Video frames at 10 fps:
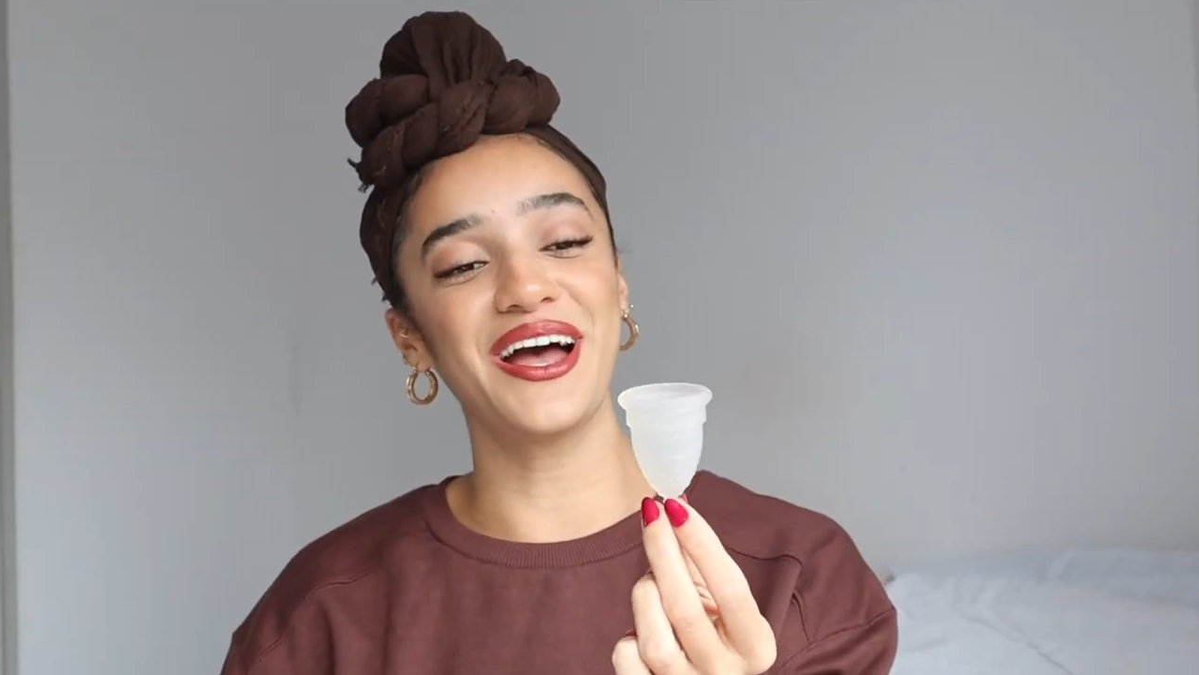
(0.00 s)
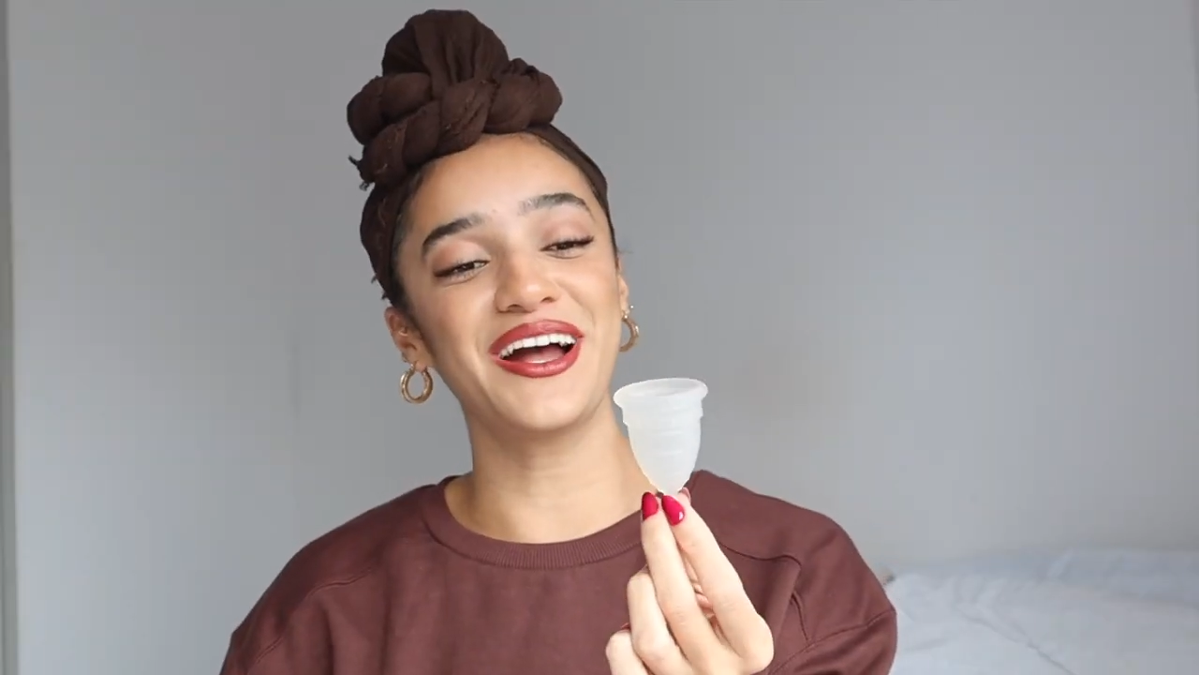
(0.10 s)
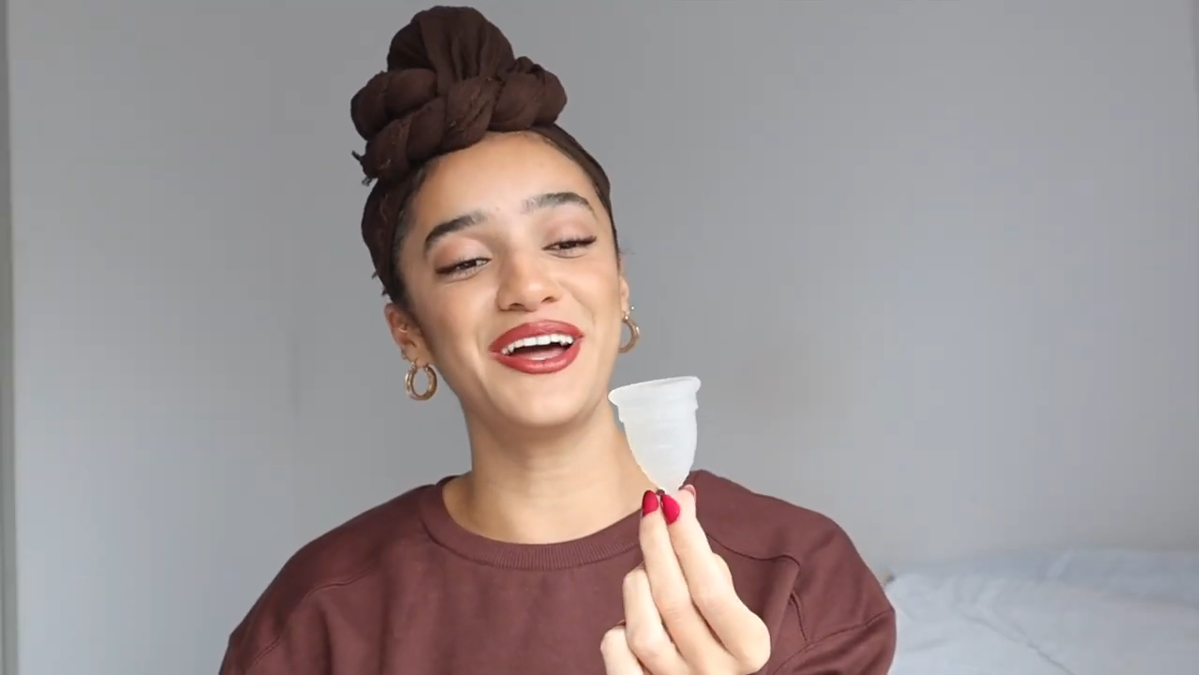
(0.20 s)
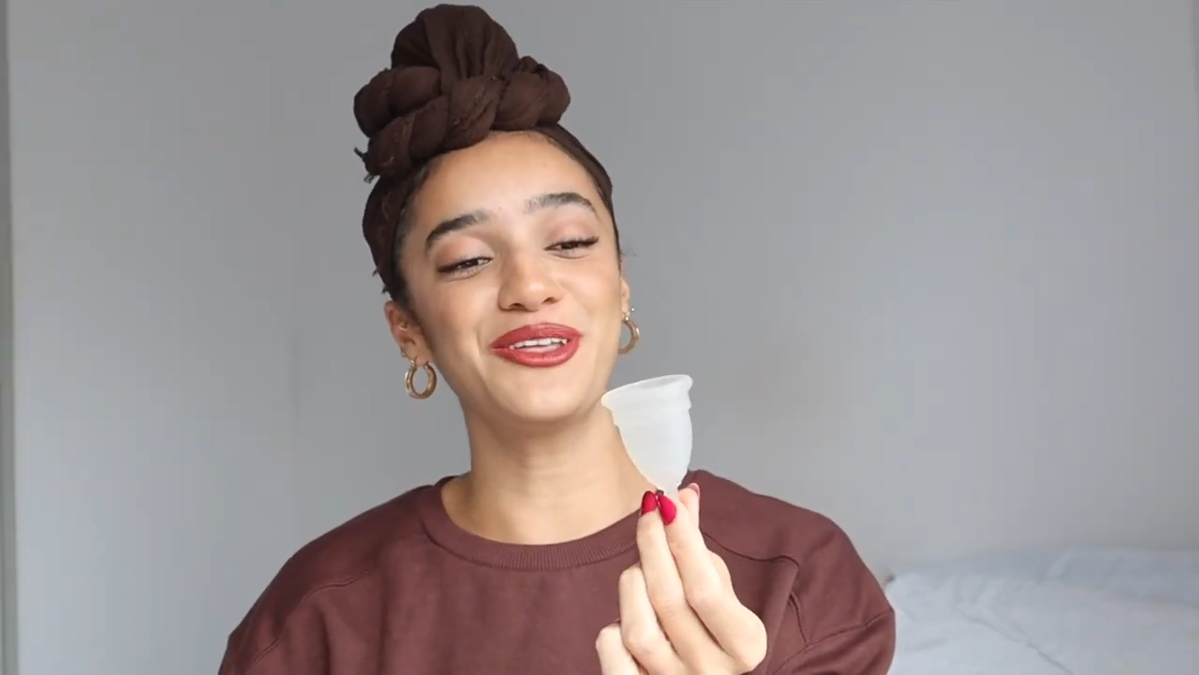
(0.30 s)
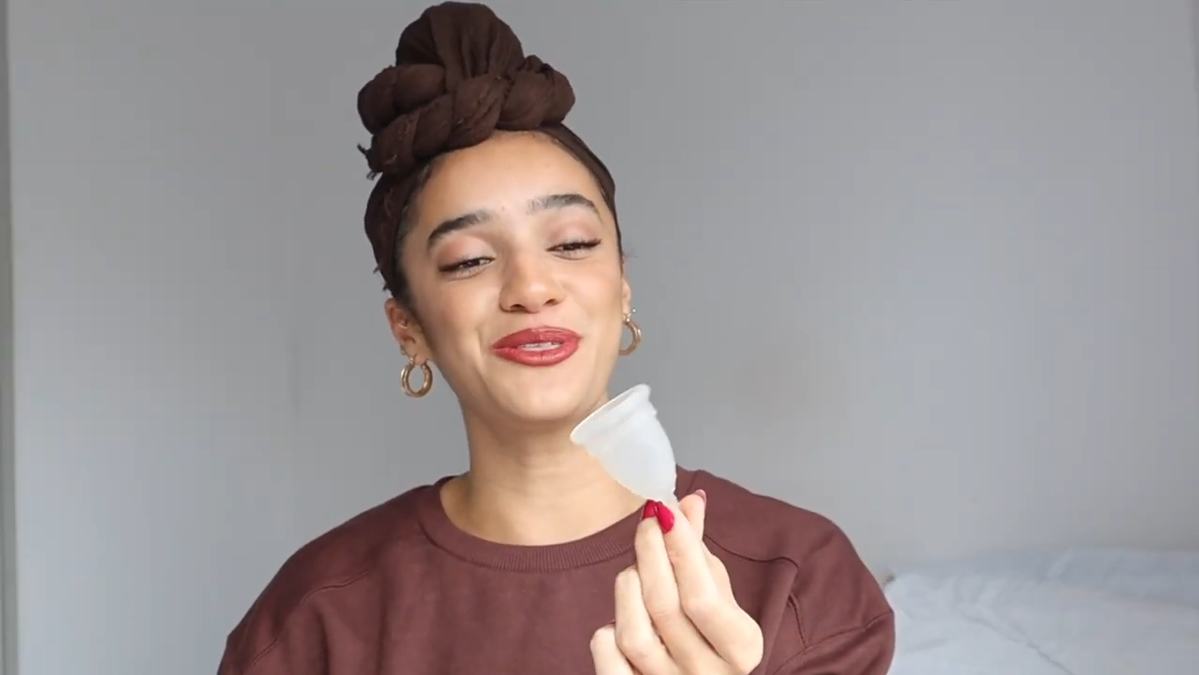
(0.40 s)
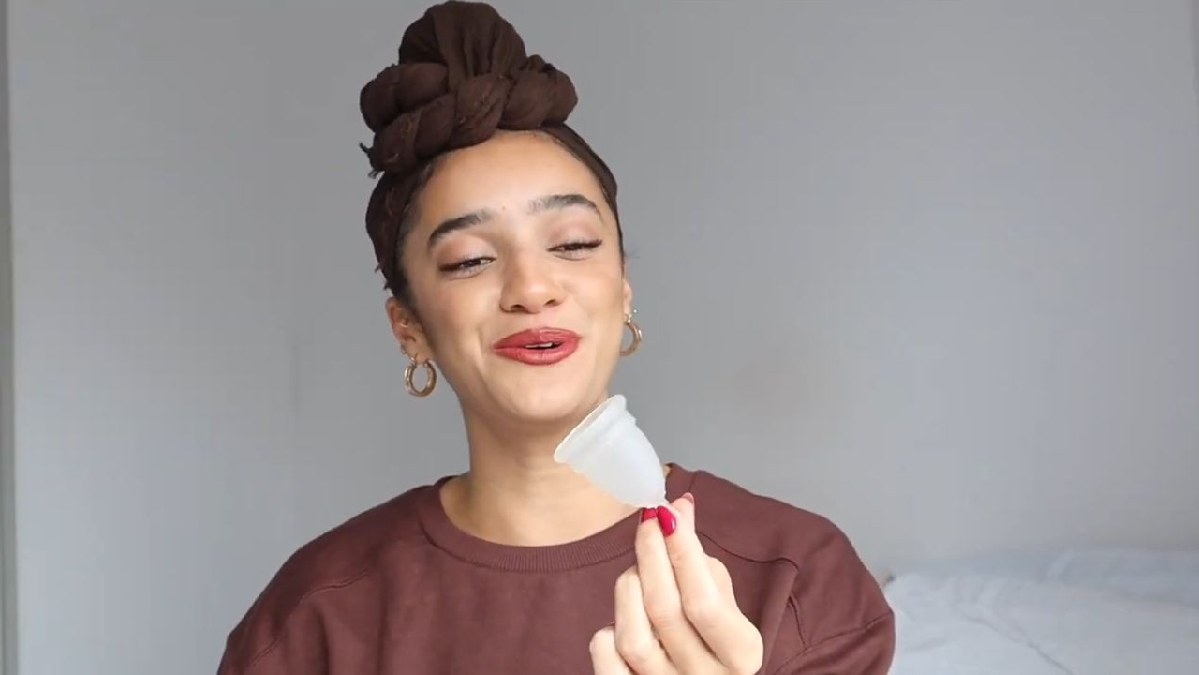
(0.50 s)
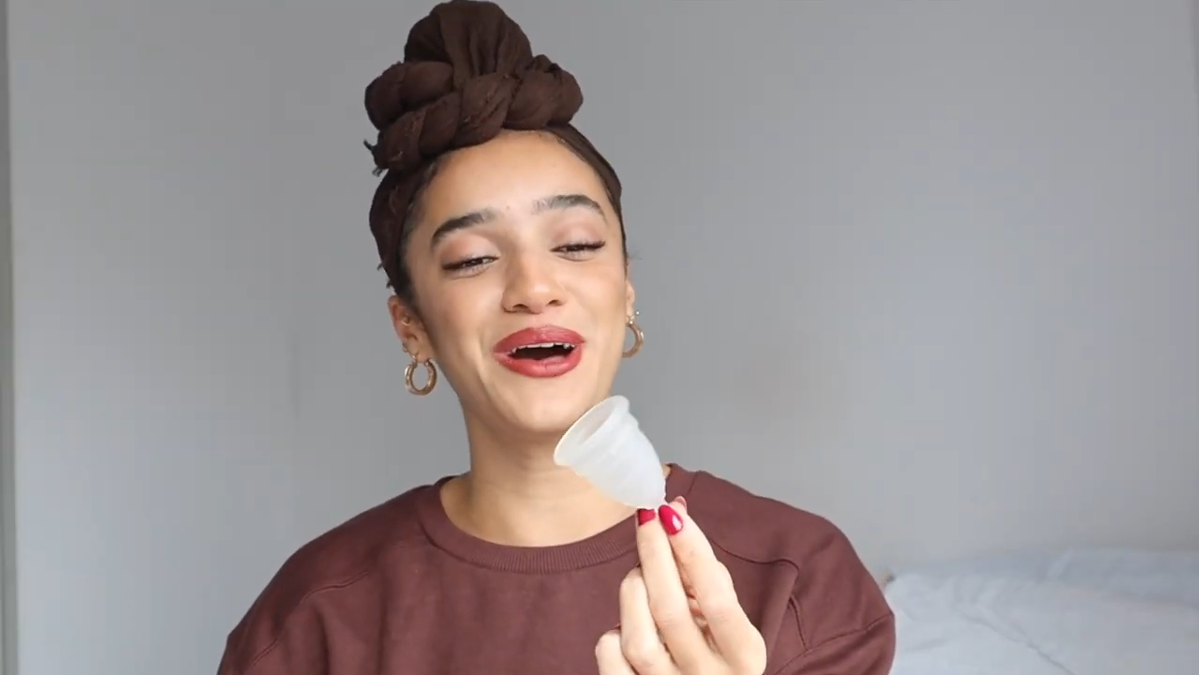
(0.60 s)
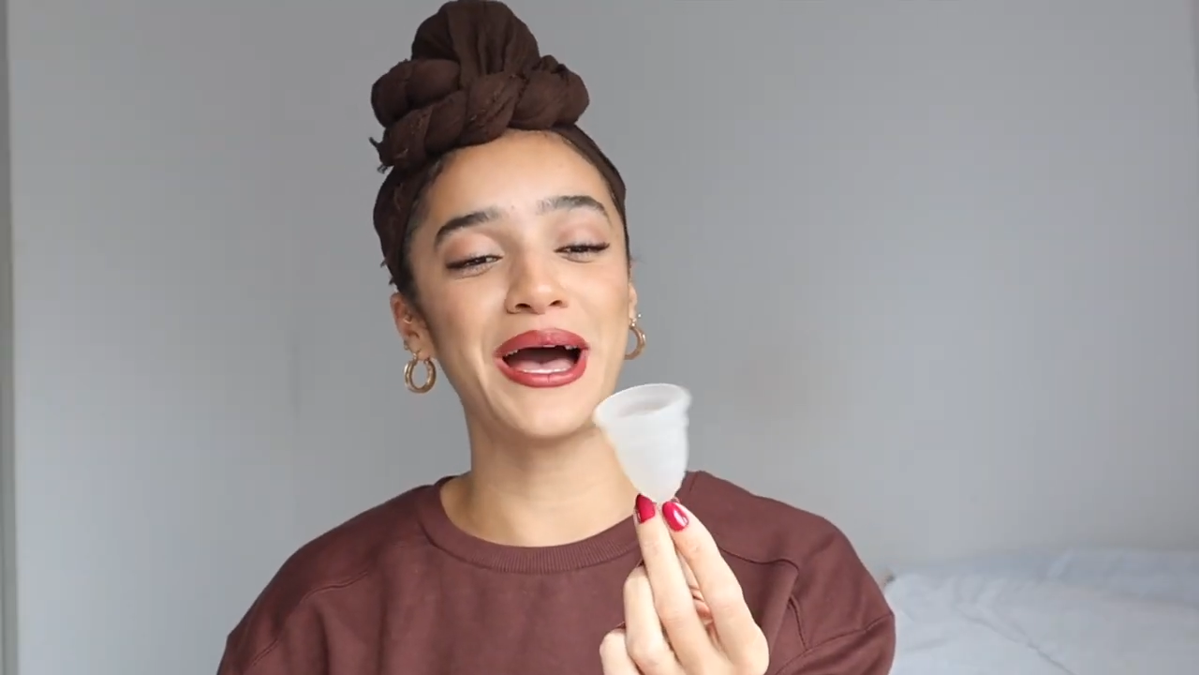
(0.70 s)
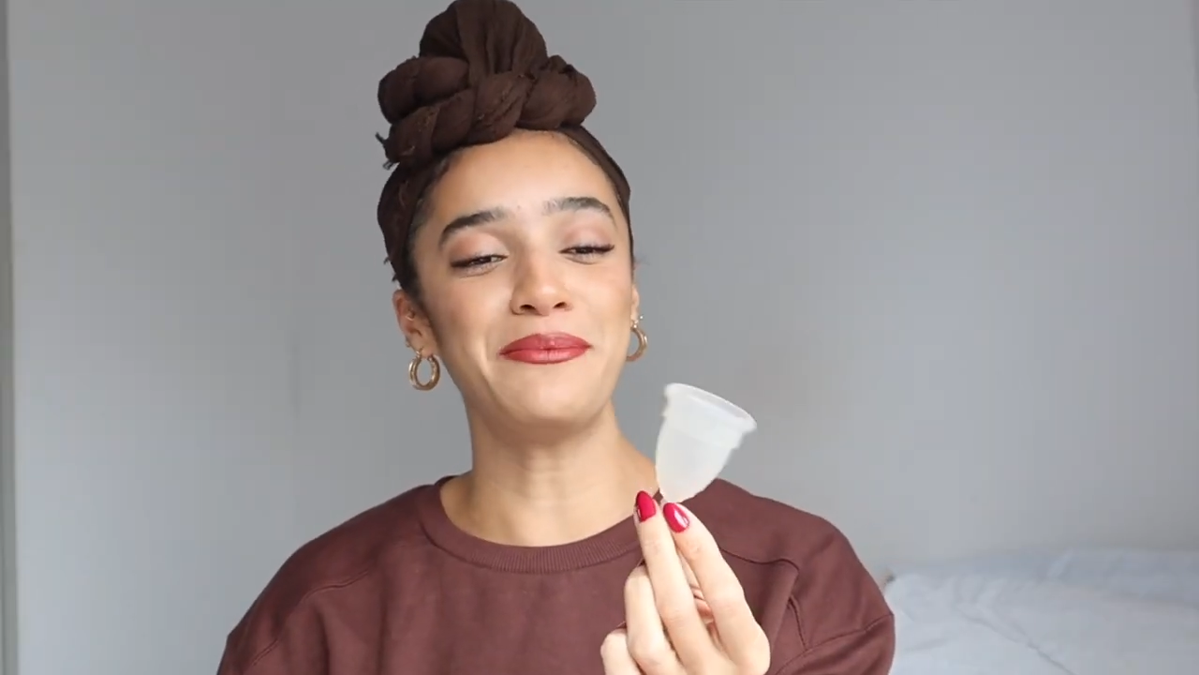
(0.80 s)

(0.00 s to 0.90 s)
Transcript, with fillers: I kind of thought,